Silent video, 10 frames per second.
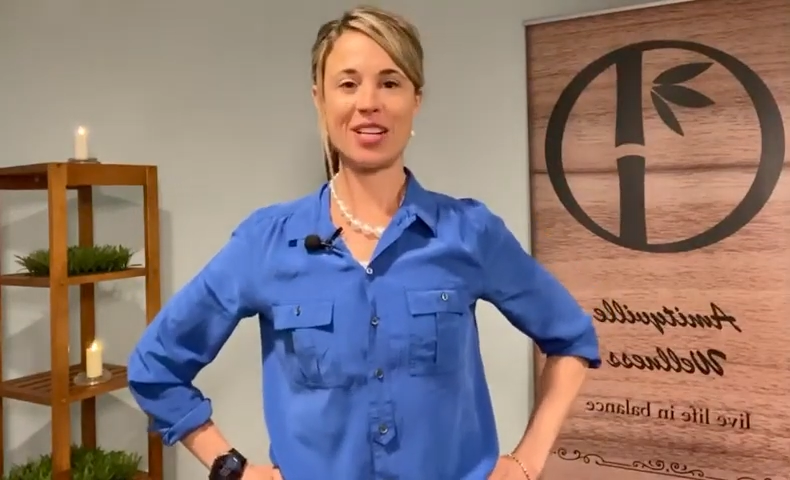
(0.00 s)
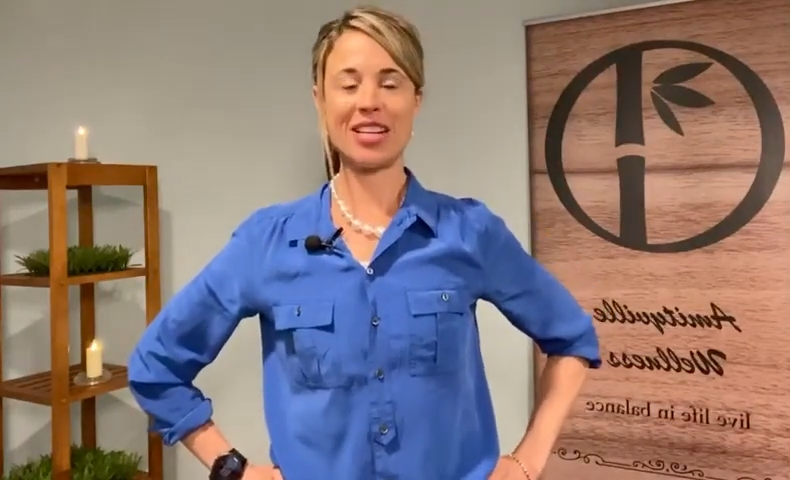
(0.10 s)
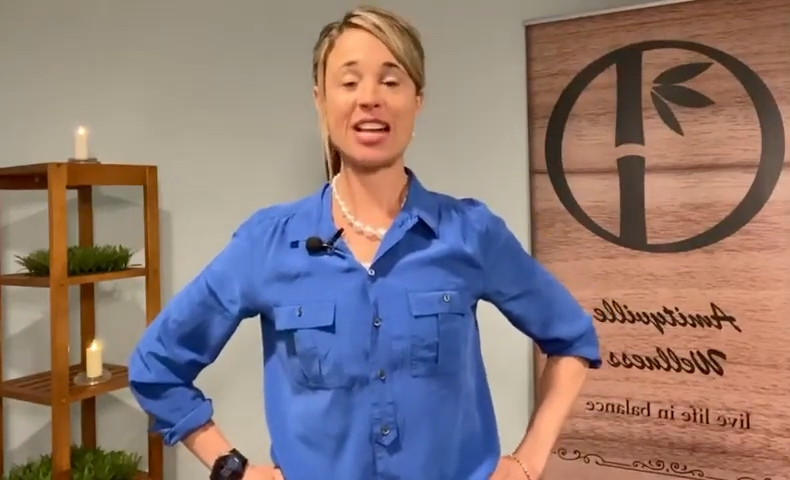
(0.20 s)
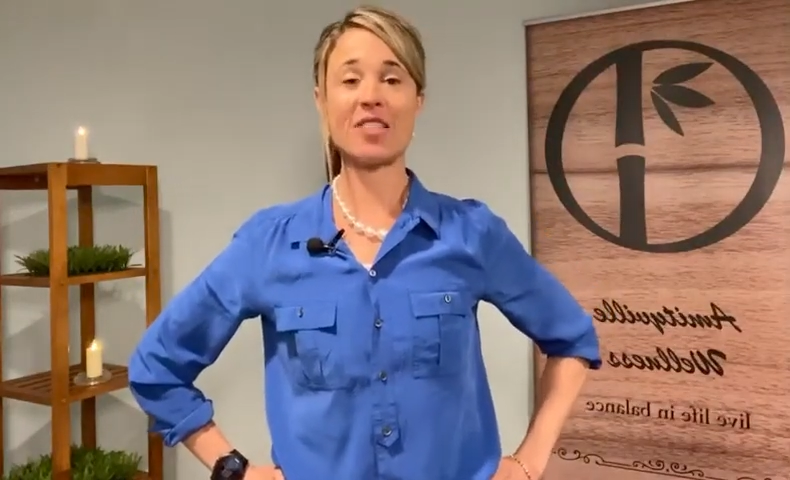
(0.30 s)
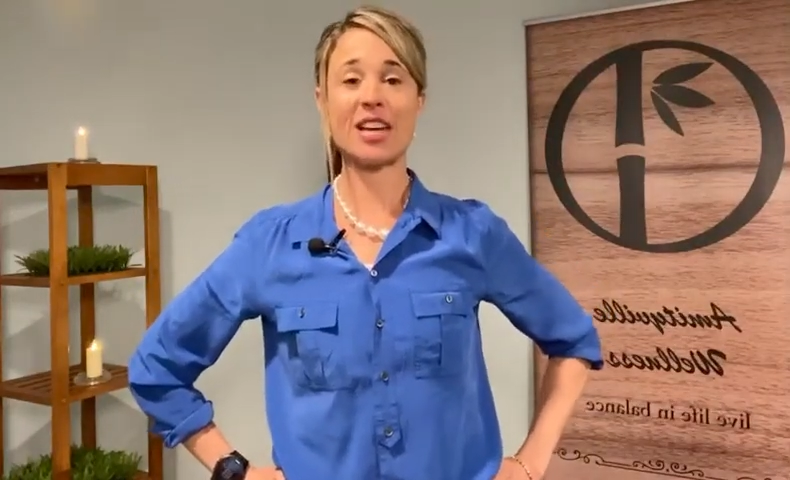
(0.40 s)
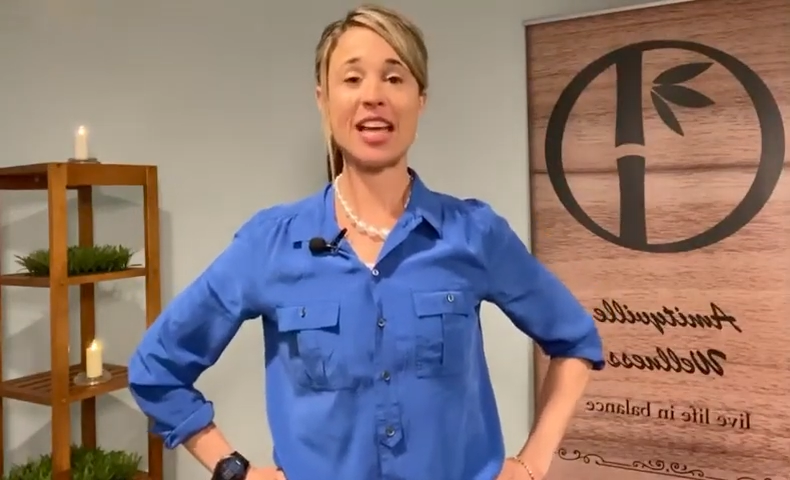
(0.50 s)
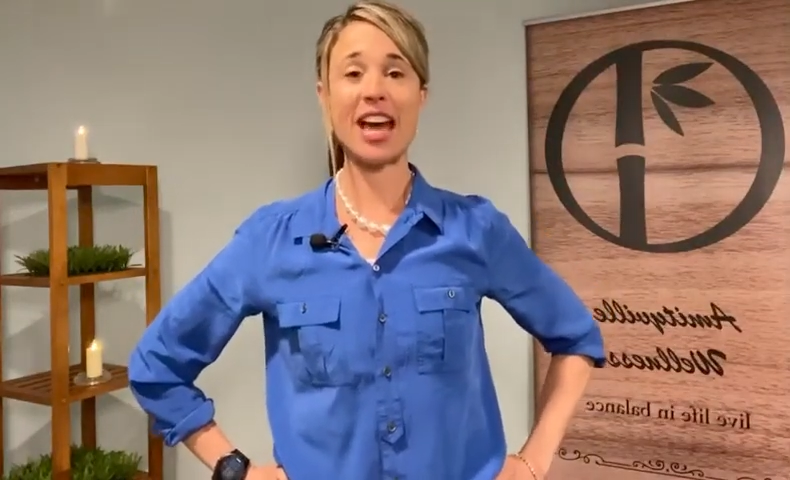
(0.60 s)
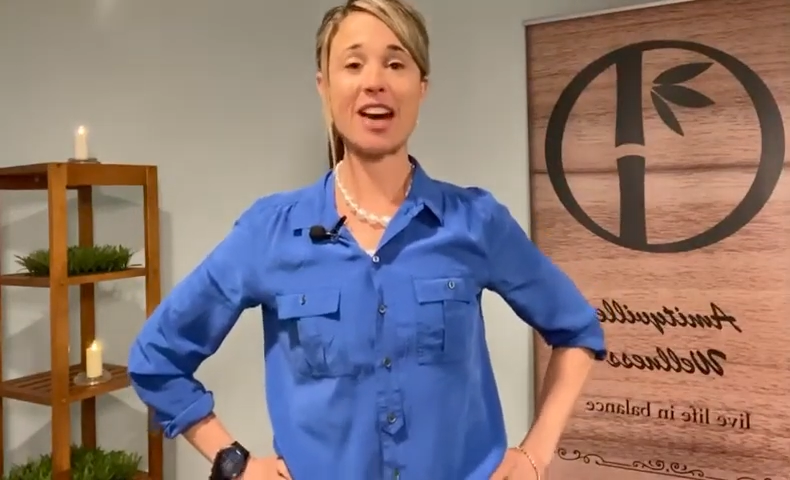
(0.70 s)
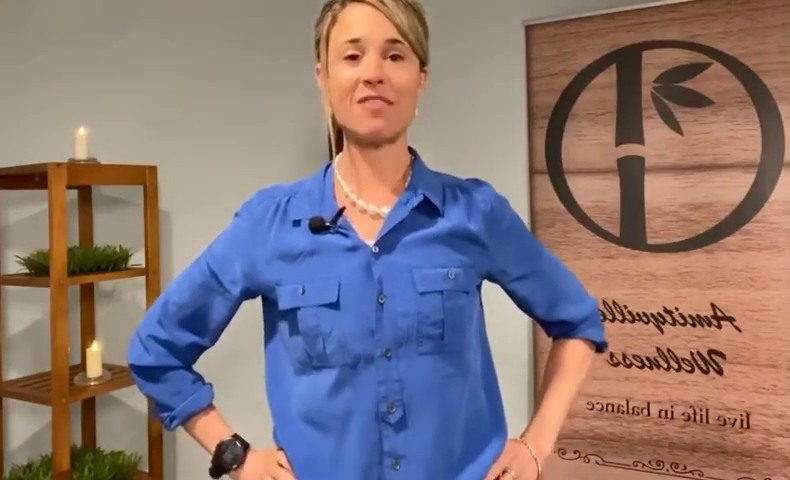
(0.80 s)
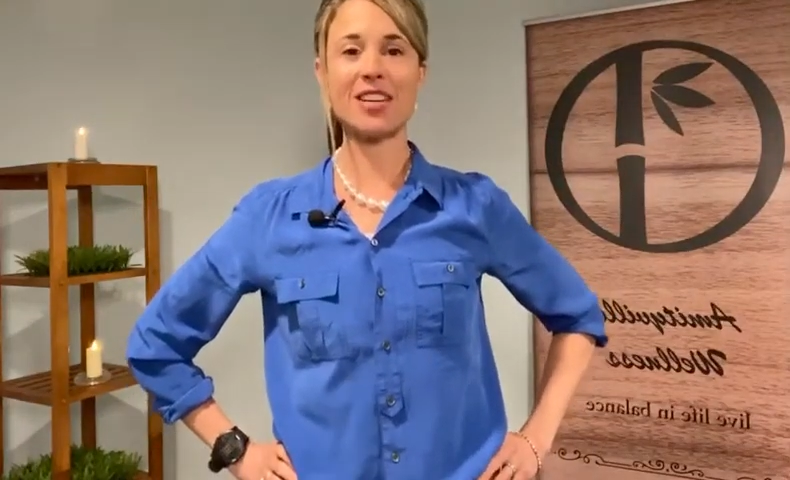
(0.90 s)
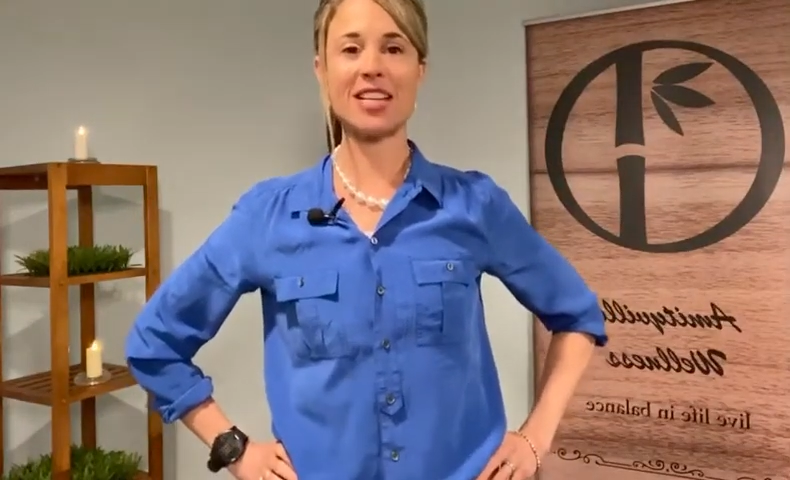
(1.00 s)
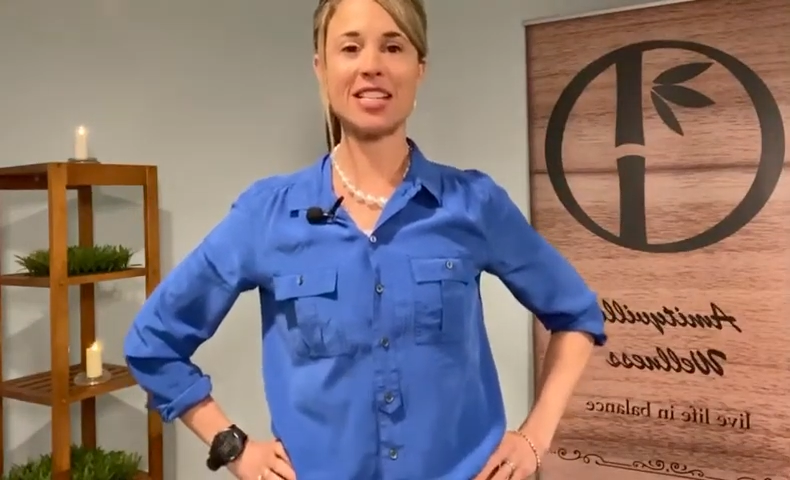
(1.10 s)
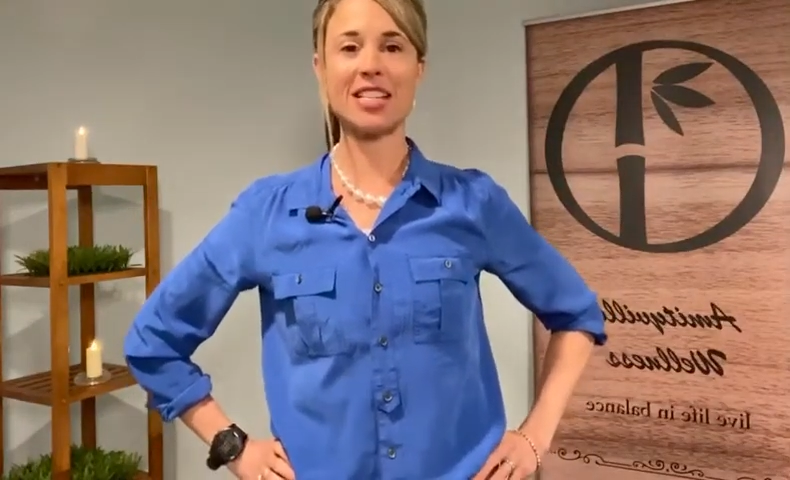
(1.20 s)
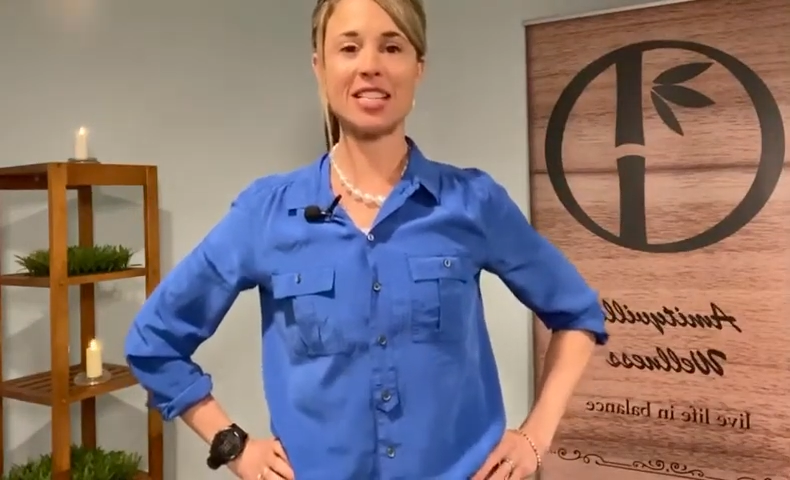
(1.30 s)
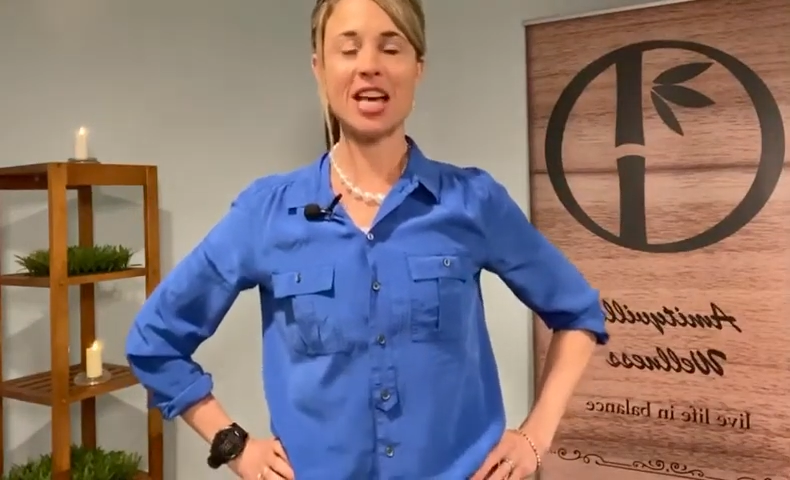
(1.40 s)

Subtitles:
Now, the calf is